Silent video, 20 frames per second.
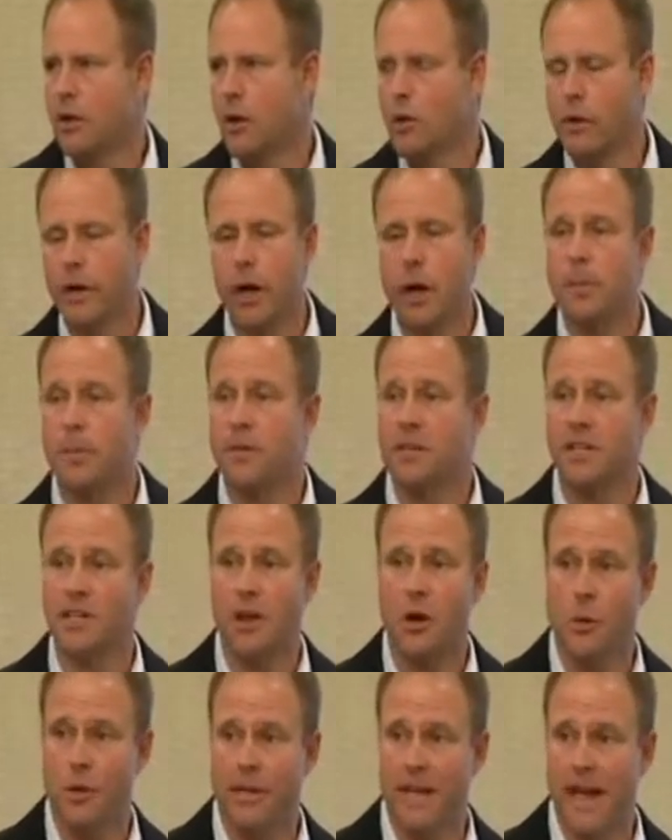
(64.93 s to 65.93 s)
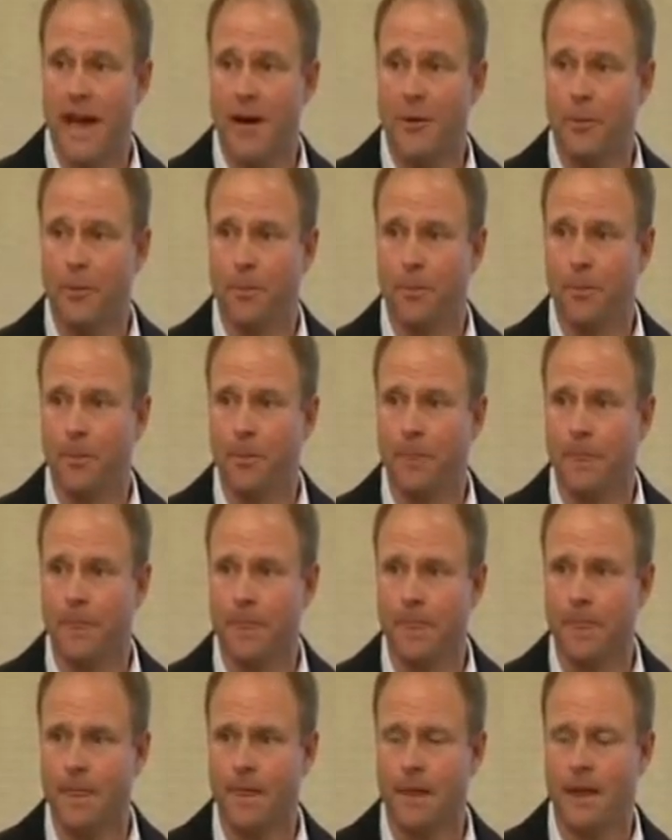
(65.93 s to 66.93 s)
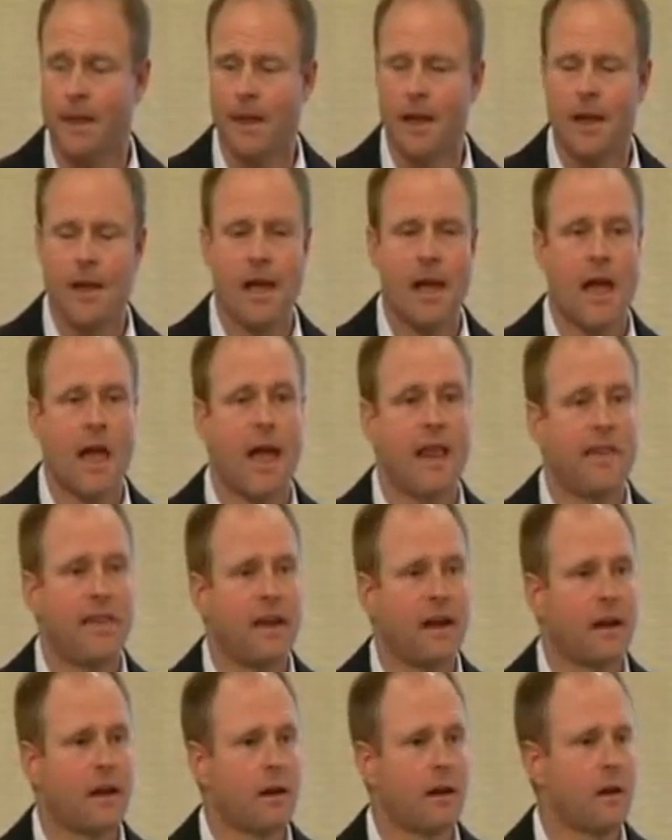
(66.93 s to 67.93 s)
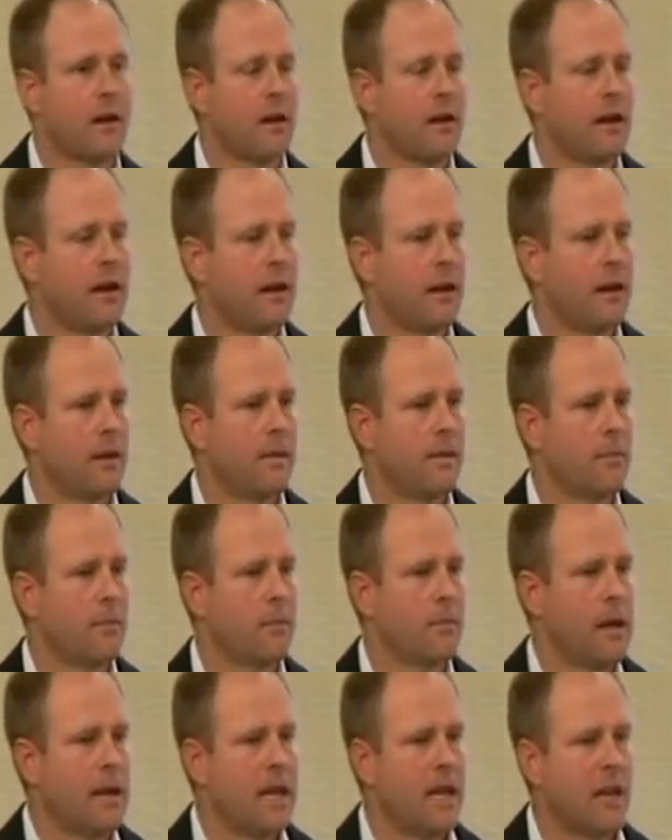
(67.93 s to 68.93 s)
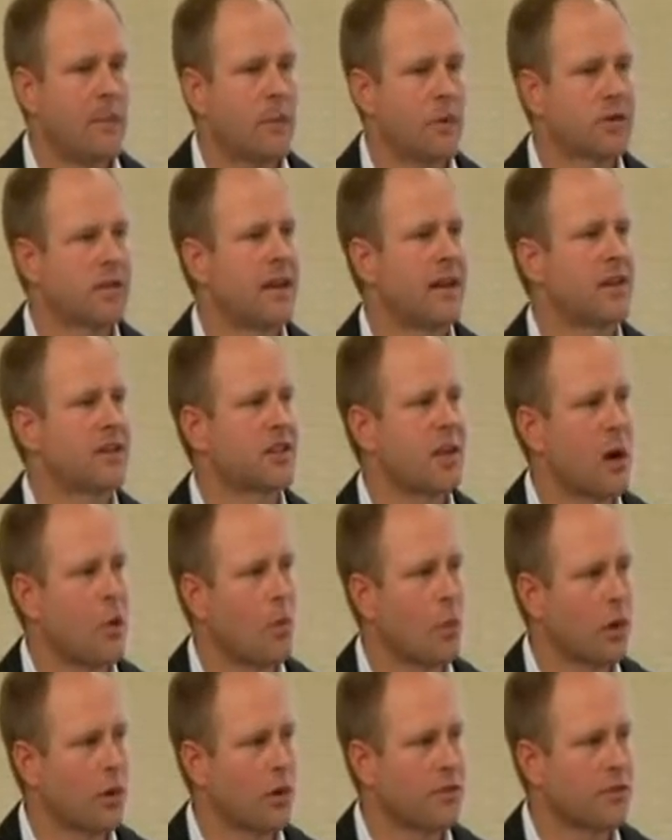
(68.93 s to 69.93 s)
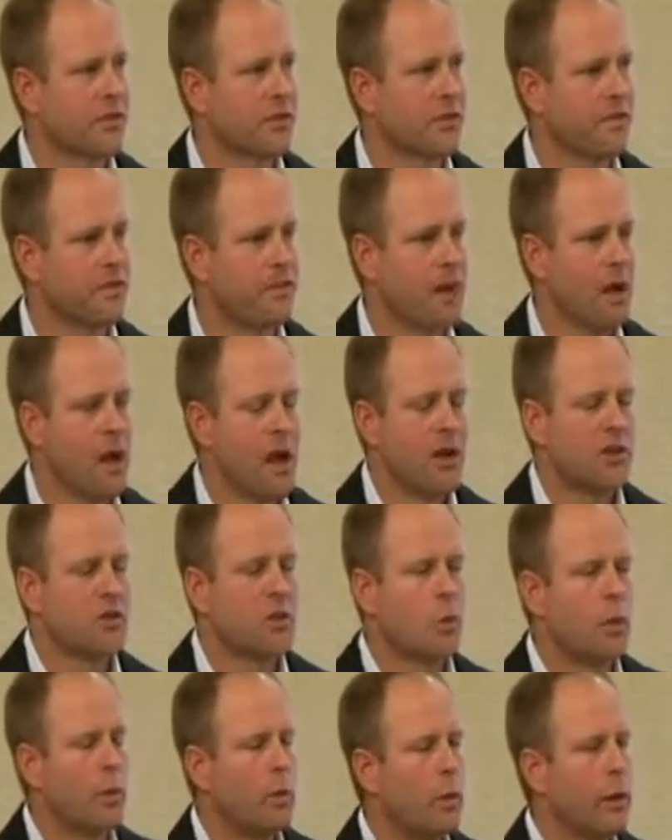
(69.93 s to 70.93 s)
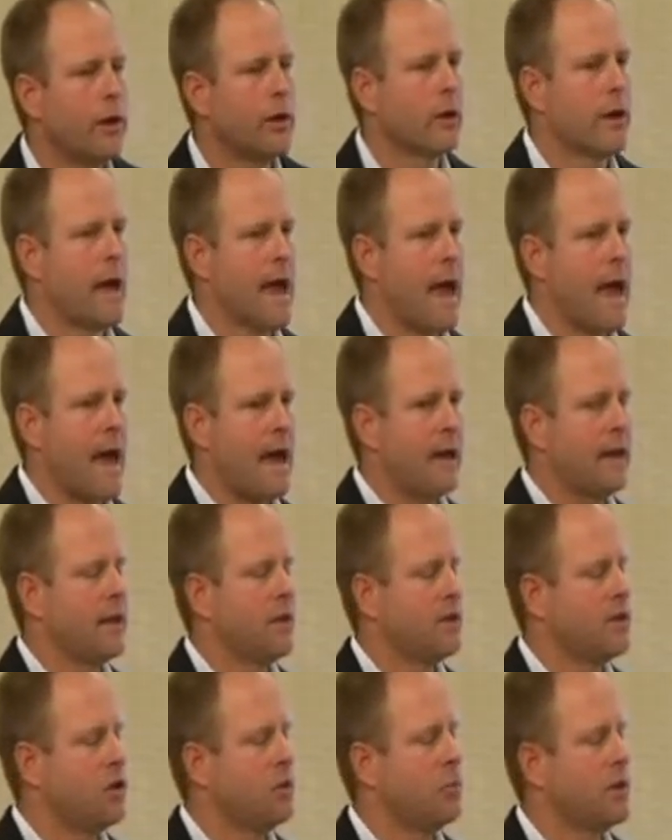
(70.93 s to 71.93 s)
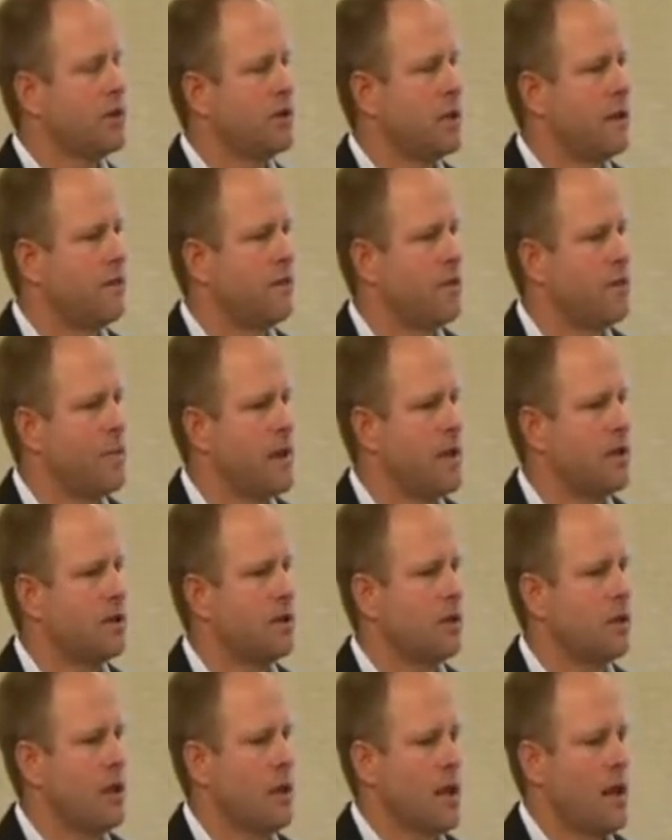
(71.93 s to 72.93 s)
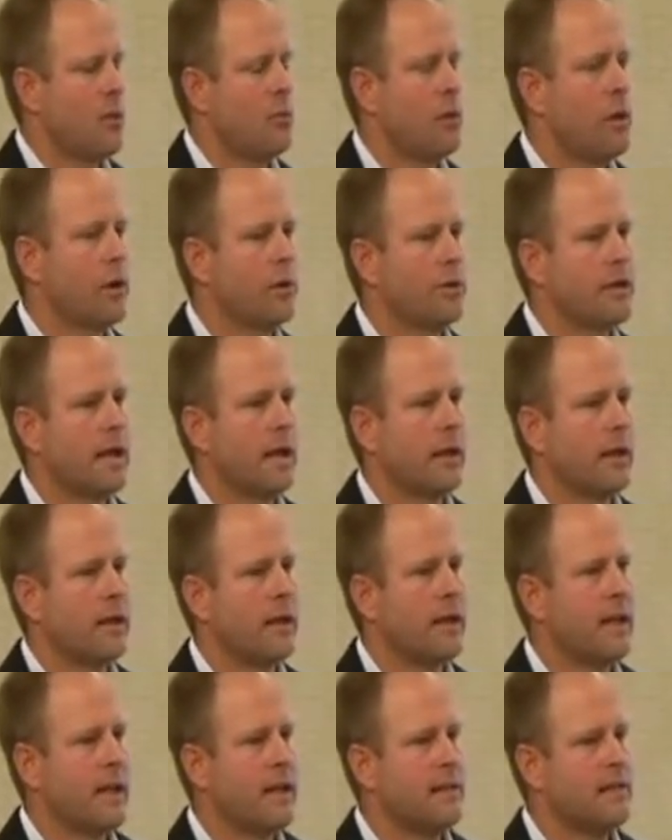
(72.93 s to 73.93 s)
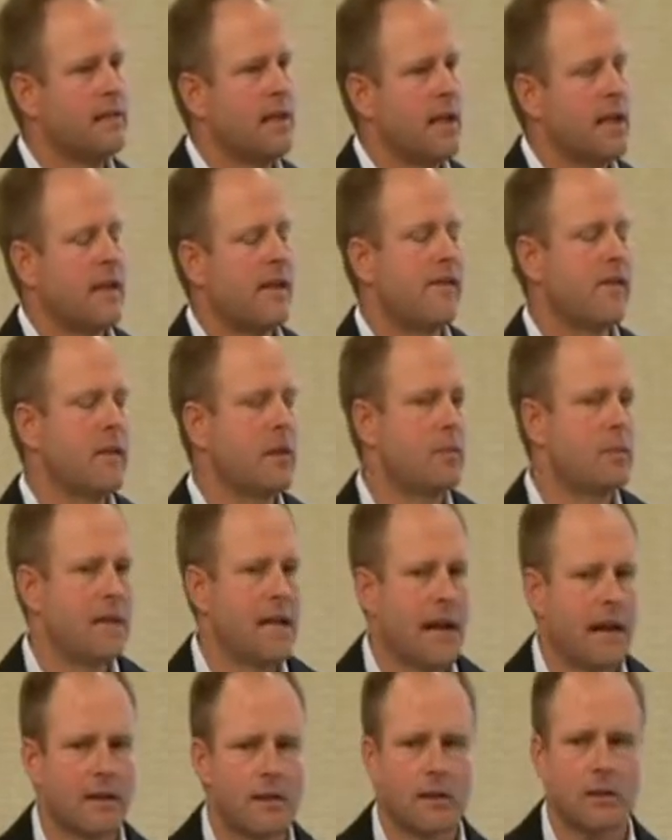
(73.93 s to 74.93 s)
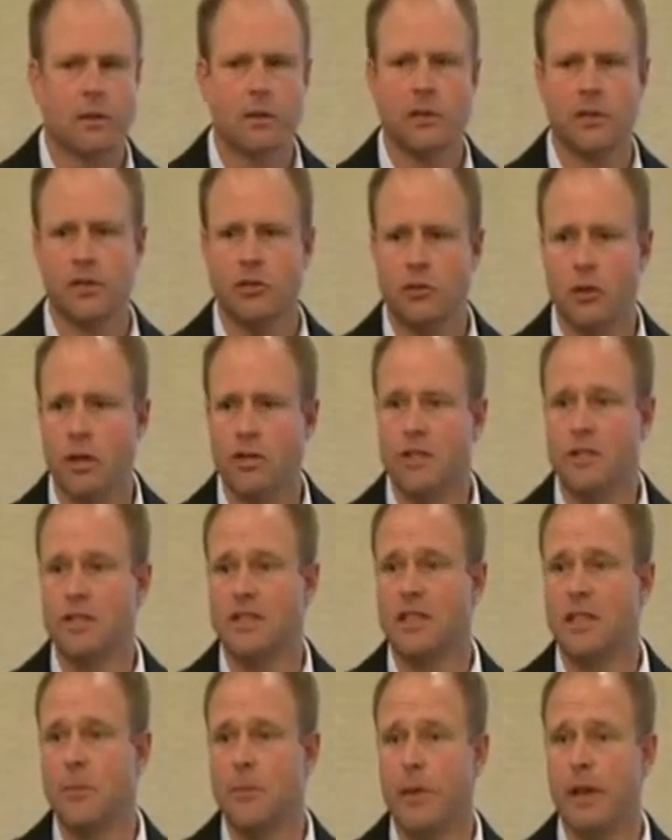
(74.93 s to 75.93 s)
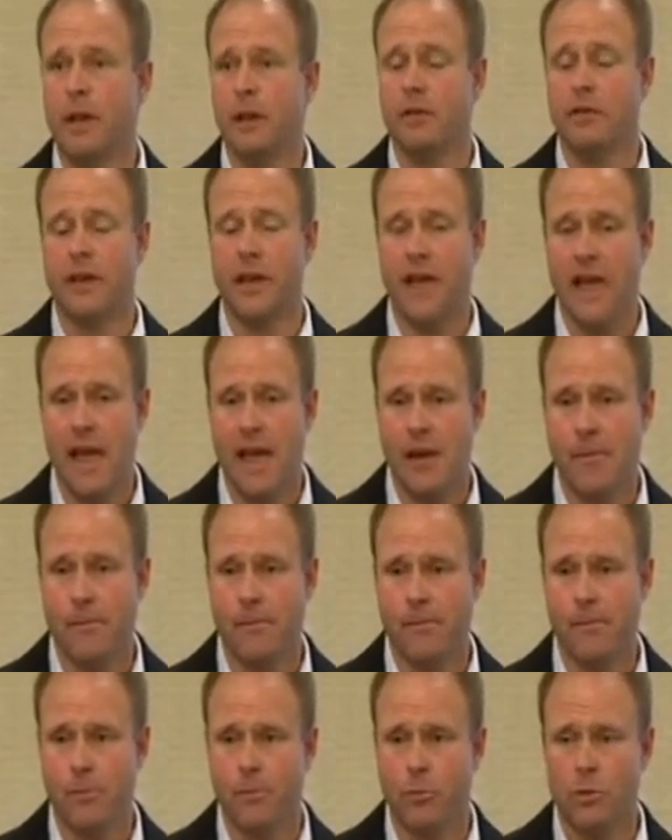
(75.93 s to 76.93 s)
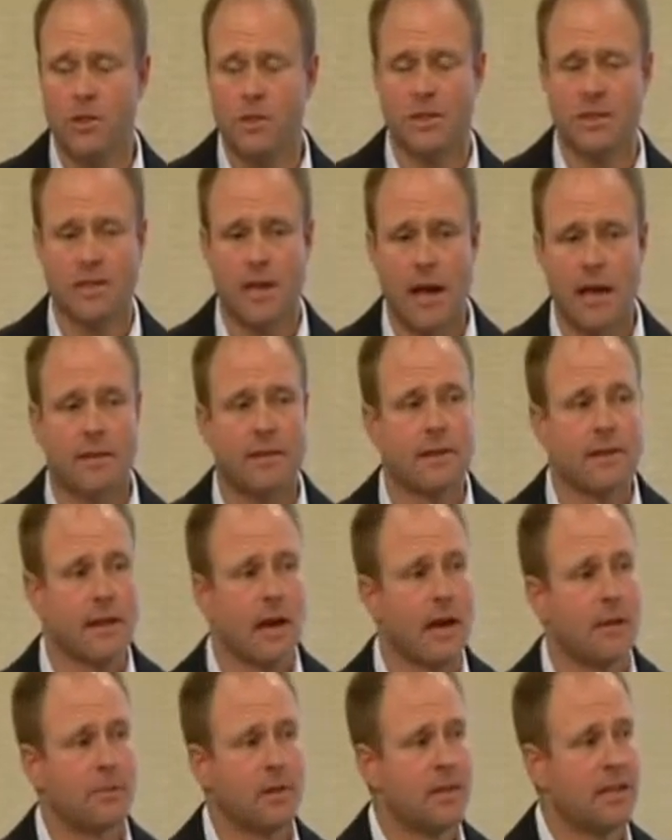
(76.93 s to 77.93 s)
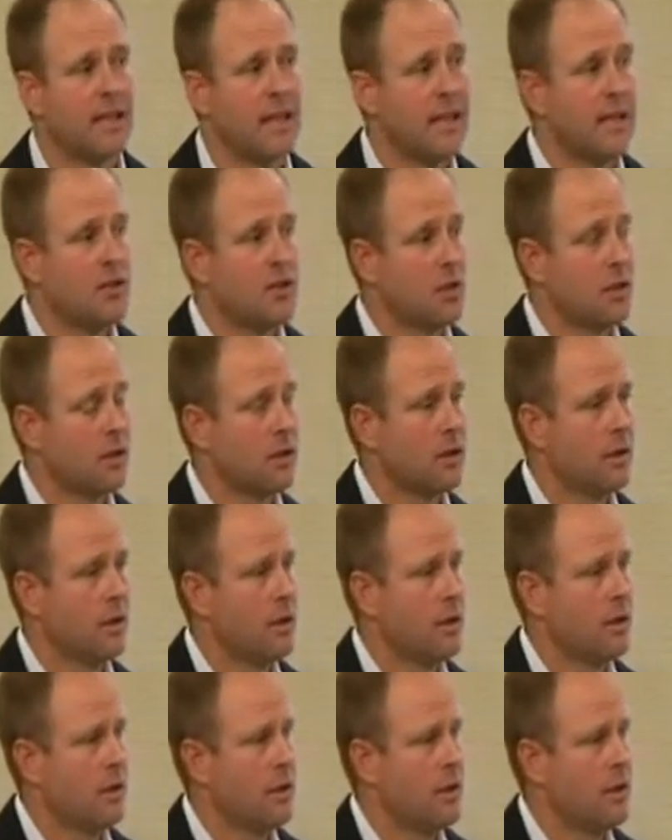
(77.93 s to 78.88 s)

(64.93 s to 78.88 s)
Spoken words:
Is it going up or is it going down? And their hitting percentage got worse. So when we are adding too much information and we are telling kids, giving them technical instructions in the middle of a game, which is not the time to teach,